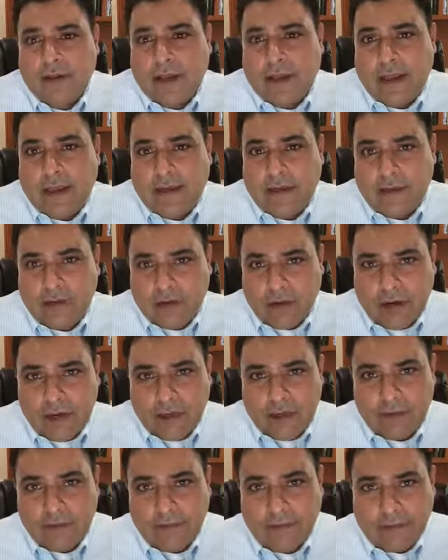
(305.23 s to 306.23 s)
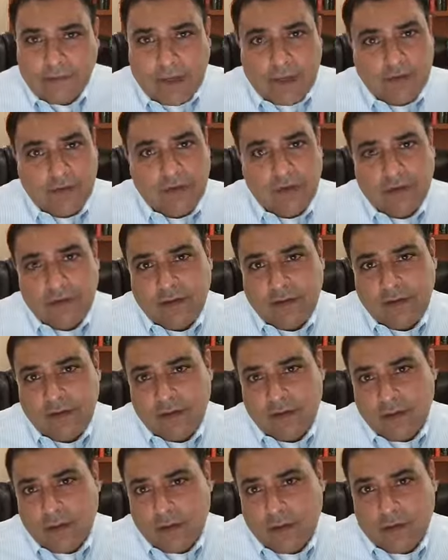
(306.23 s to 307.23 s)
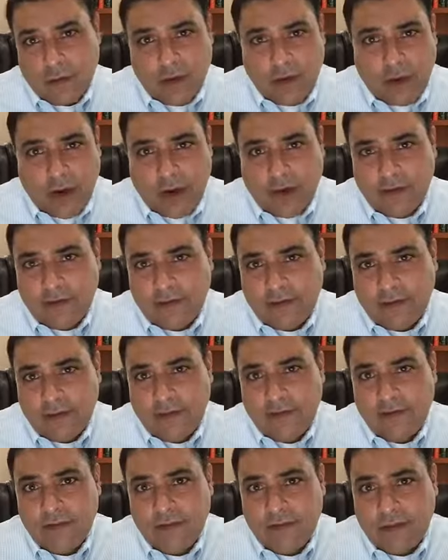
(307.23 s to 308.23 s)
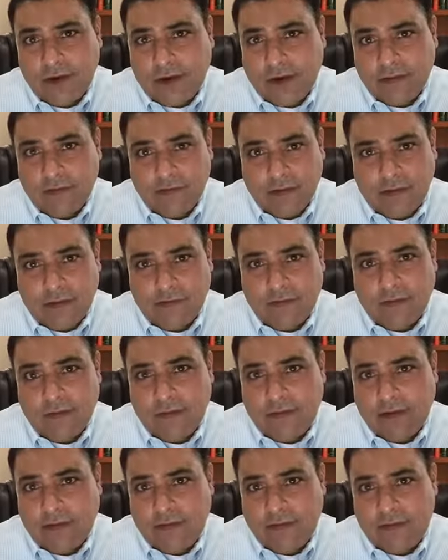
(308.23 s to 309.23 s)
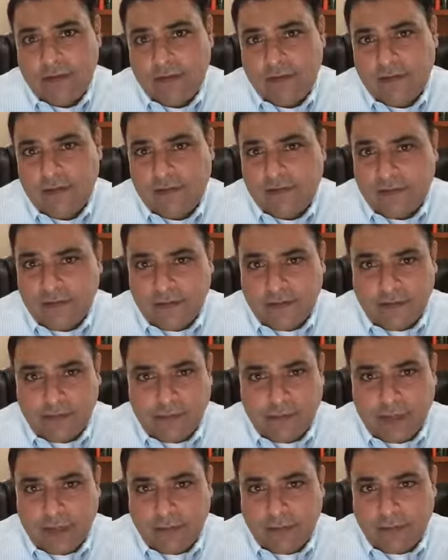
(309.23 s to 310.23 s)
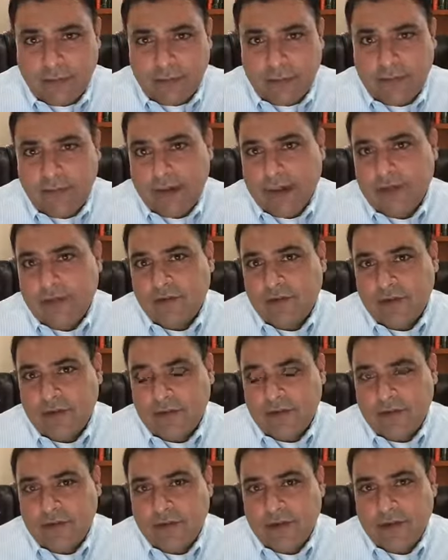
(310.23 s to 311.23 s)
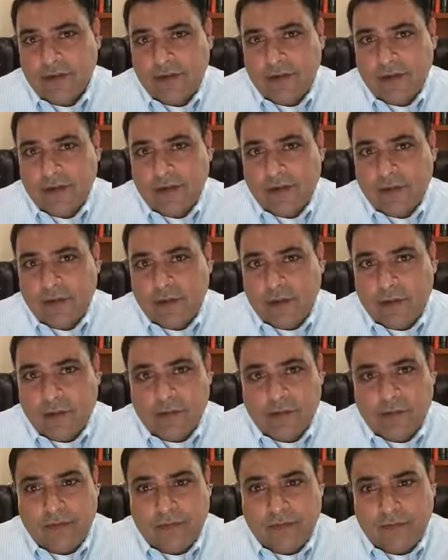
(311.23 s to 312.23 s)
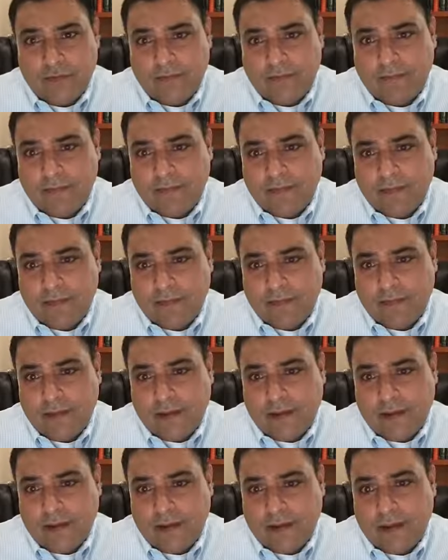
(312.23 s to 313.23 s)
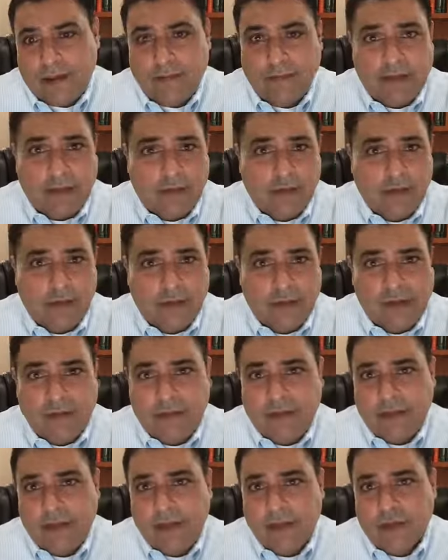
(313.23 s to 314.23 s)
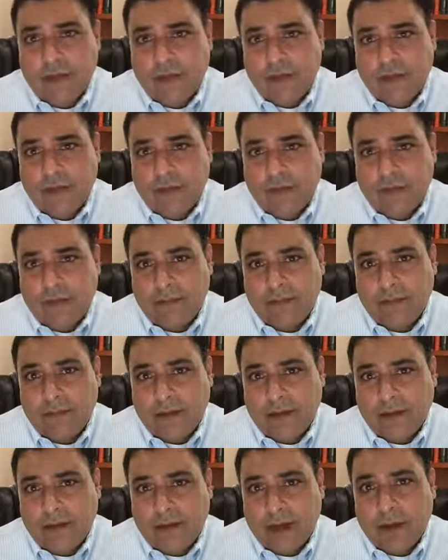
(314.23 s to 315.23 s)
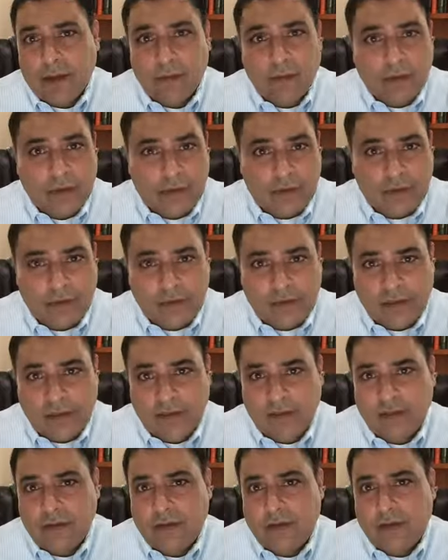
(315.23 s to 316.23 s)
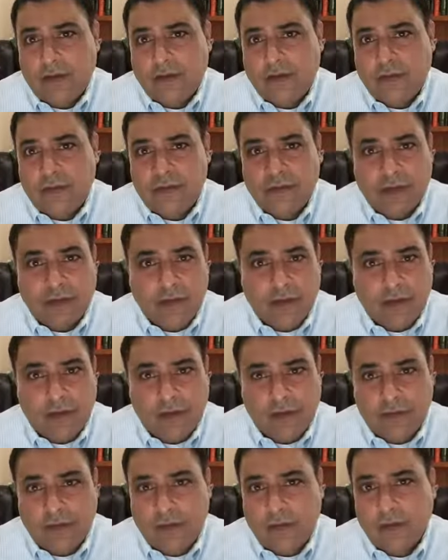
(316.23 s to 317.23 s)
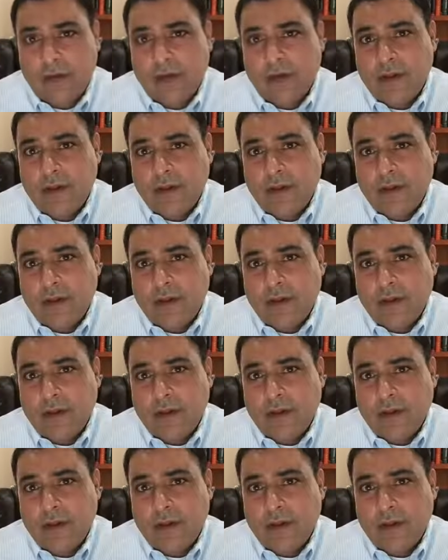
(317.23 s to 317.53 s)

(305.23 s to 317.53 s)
And chronic inflammation or pro-oxidants or oxidative stress, these inflammatory reactions, whether it's from an inflammatory disease or from air pollution or from cigarette smoke,